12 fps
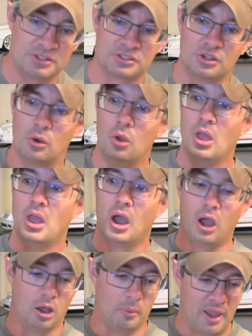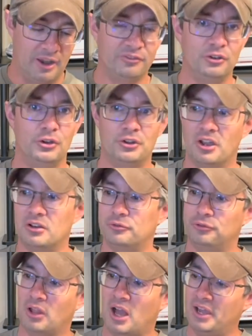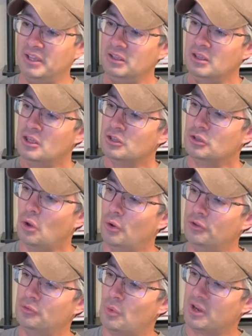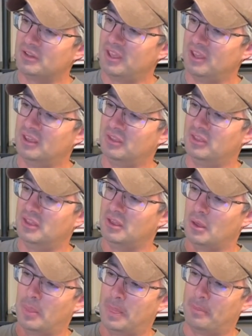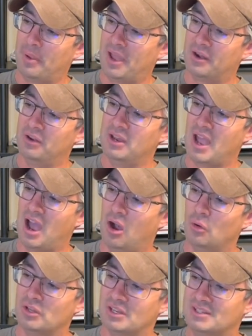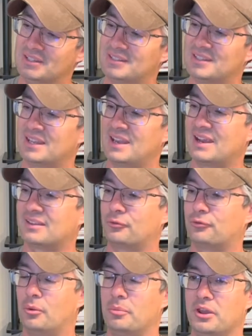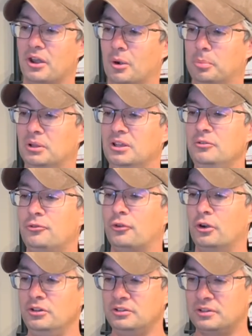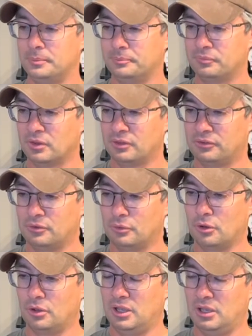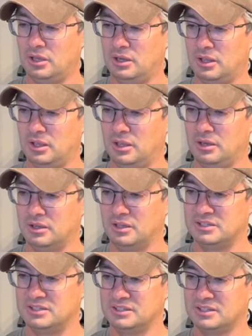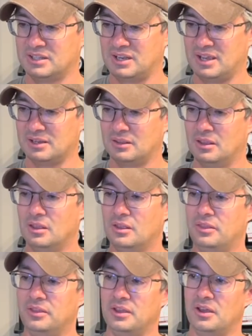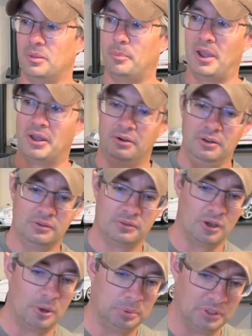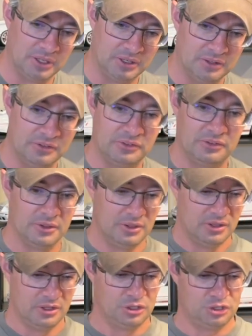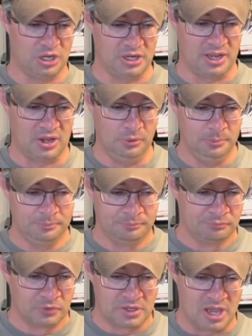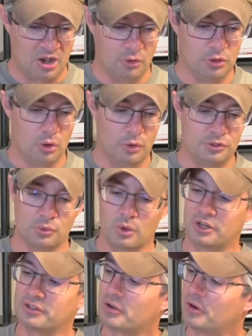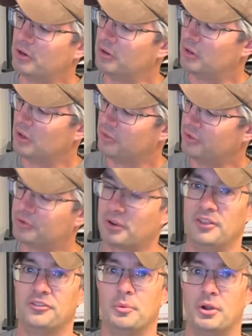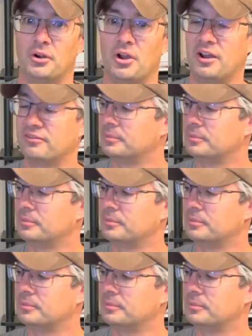So after you're done flying, you always want to take the battery out and disconnect it from the airplane first. So go ahead and disconnect the battery. The airplane is shut down. Now you always want to turn the transmitter off.